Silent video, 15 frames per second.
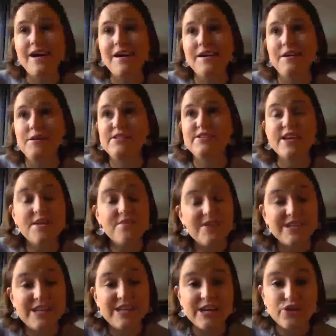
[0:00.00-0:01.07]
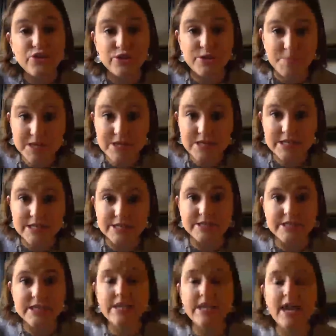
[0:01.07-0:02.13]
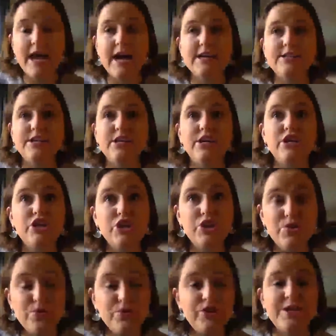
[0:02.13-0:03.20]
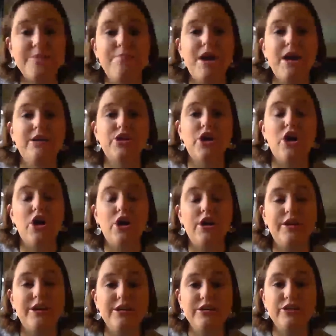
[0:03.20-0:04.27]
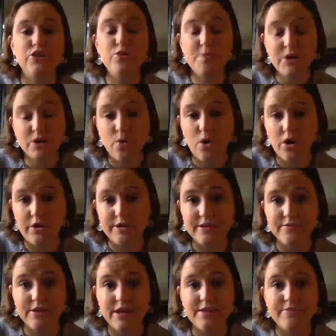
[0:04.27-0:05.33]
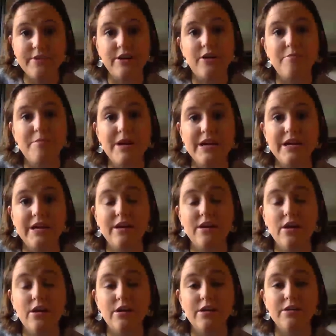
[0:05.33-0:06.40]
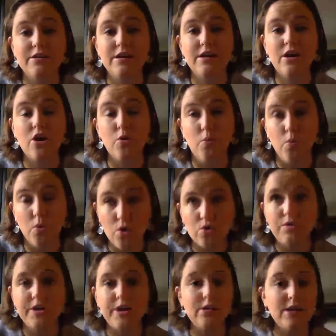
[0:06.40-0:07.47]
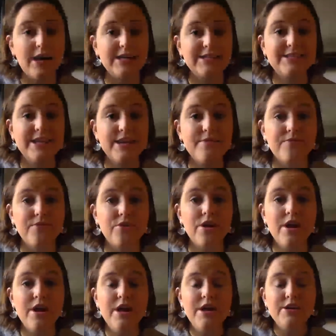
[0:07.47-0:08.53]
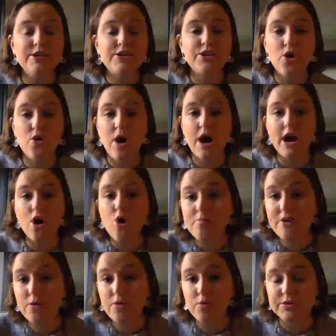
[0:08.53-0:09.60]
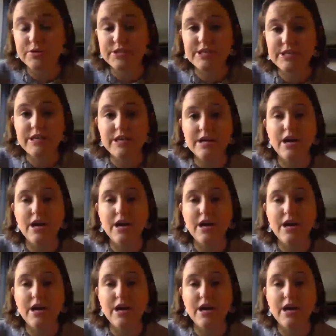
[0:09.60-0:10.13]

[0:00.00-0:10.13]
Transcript: saving endangered species, it has a huge impact on human quality of life and on making our world a lot safer. So I hope that we'll see